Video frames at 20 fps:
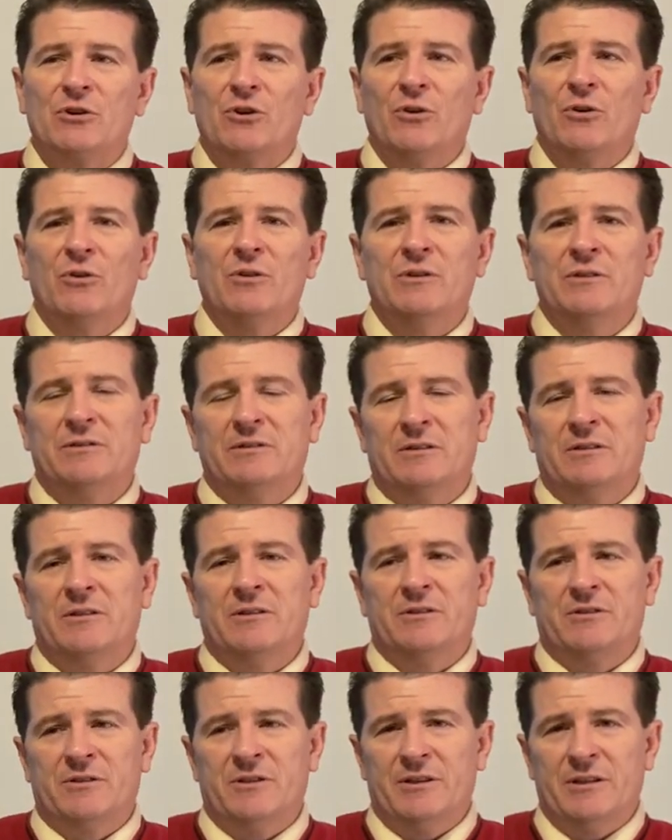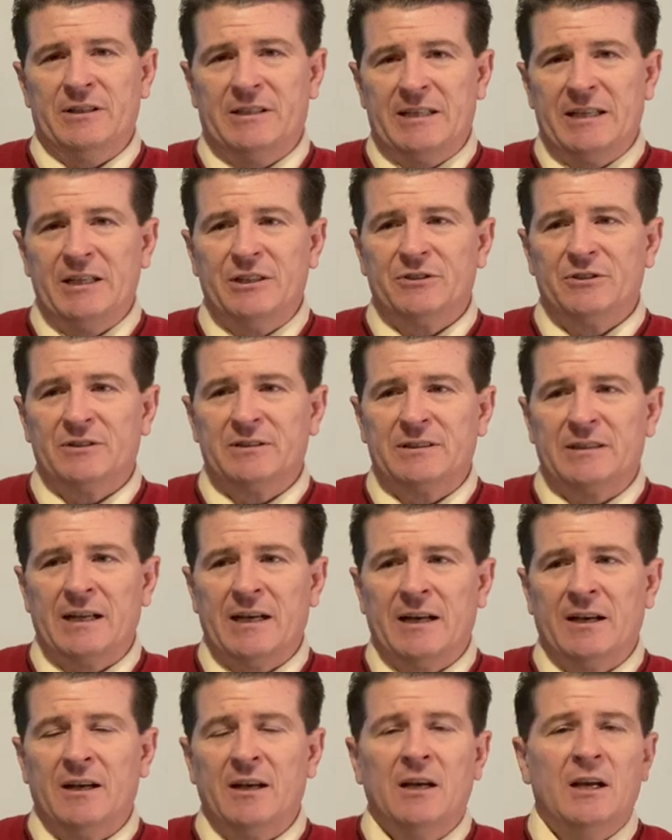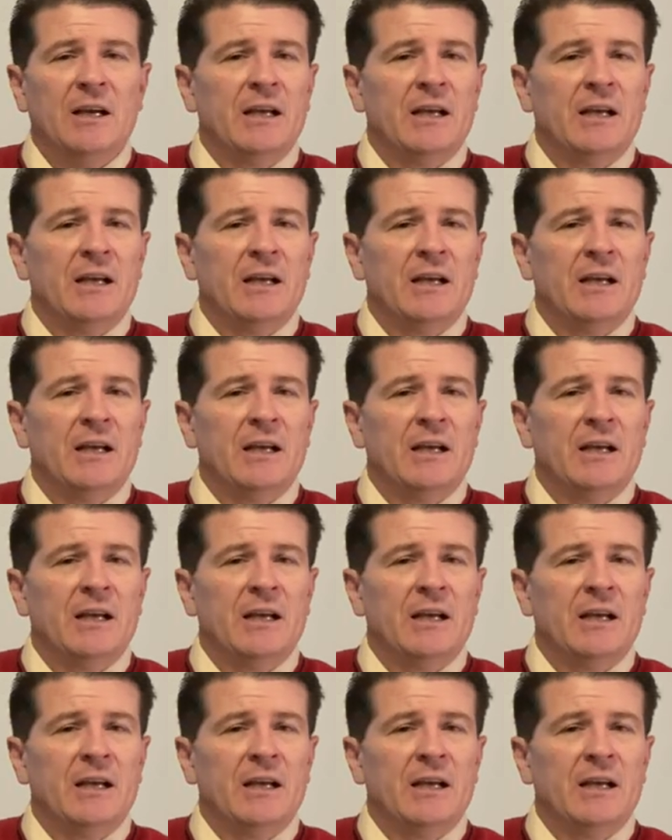go the, to the teacher and say,